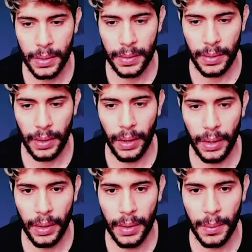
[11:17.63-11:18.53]

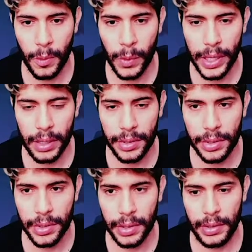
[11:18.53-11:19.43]
We can
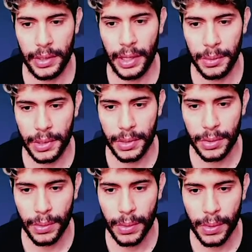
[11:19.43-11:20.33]
just Sacred
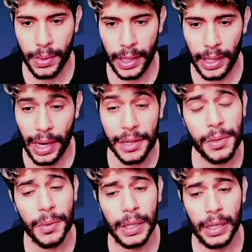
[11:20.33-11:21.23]
Sword, and
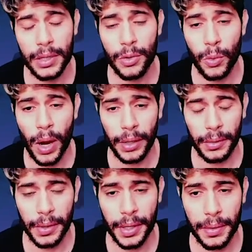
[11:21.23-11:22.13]
actually we can
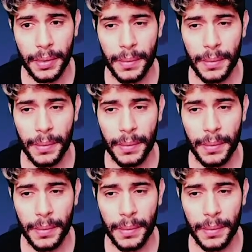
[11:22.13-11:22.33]
Swagger here.